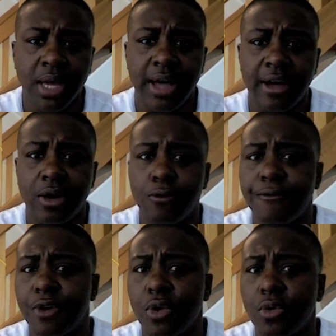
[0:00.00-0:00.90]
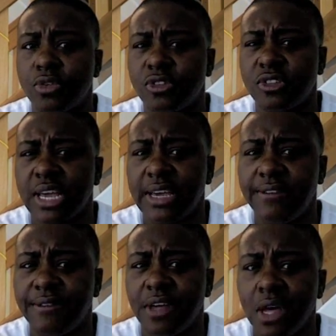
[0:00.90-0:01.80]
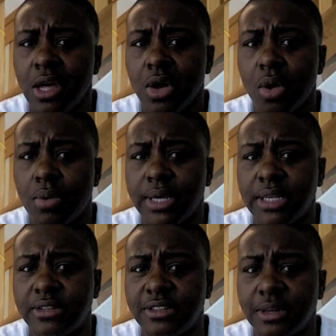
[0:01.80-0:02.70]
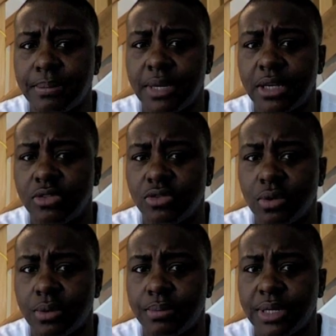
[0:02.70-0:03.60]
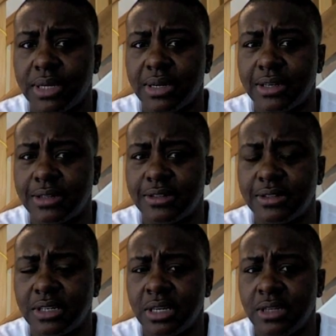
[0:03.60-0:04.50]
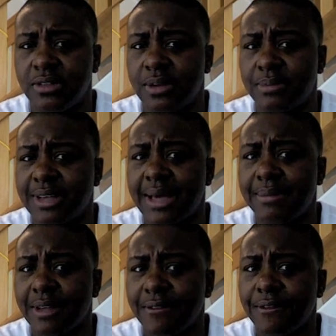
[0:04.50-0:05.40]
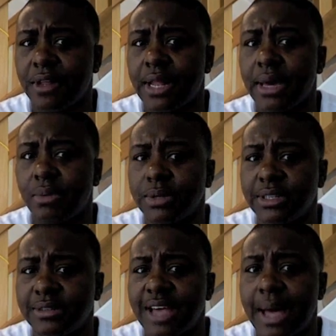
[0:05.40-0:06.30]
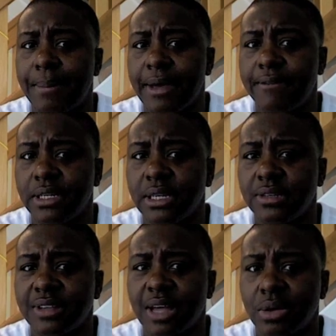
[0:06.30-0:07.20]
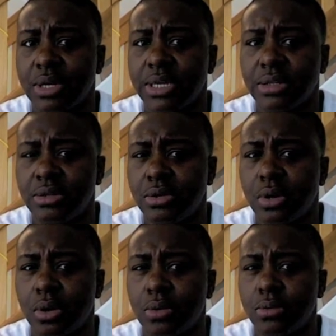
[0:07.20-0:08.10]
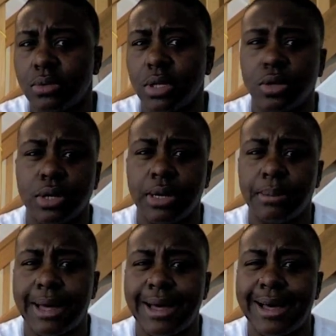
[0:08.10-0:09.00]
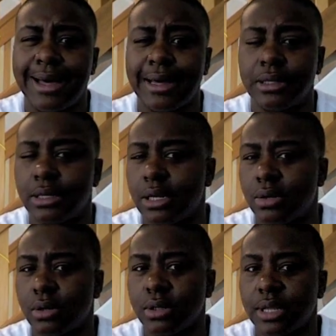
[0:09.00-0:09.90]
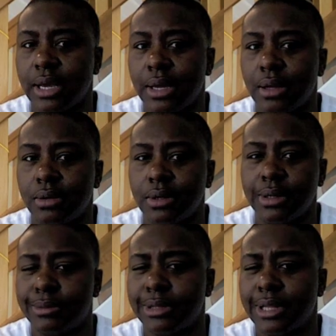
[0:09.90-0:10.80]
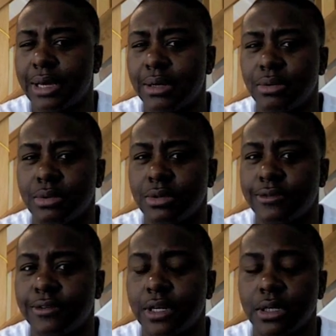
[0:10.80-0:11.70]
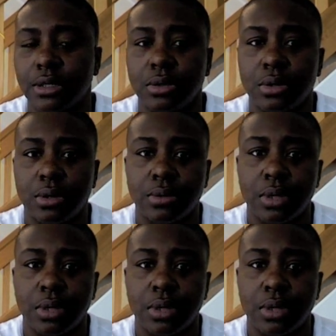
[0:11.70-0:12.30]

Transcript: I don't feel safe going into the men's room because sometimes I feel like with the top heaviness, I'll get, you know, they'll look in my eye, then they'll look down, and they'll be like, what the fuck, you know.